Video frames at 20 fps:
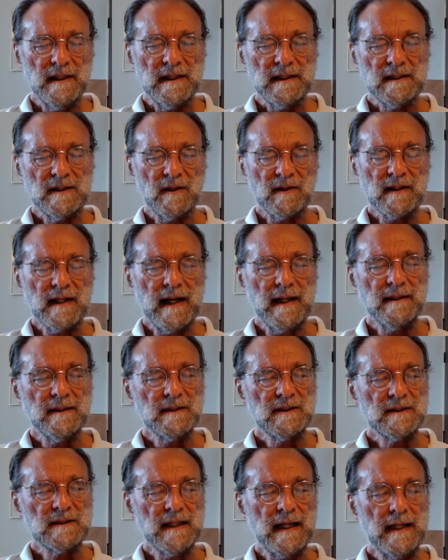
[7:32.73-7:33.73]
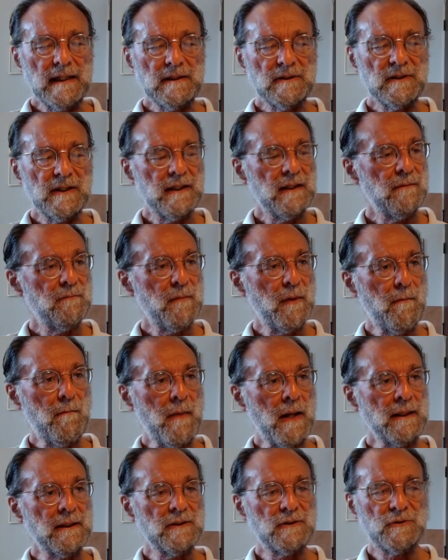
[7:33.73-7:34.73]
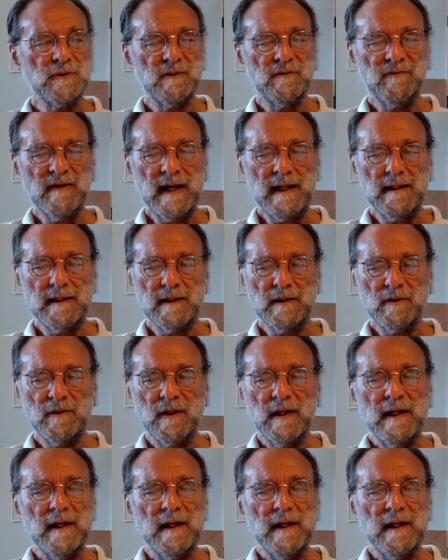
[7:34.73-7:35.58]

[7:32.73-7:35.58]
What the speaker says: is like understanding monetary value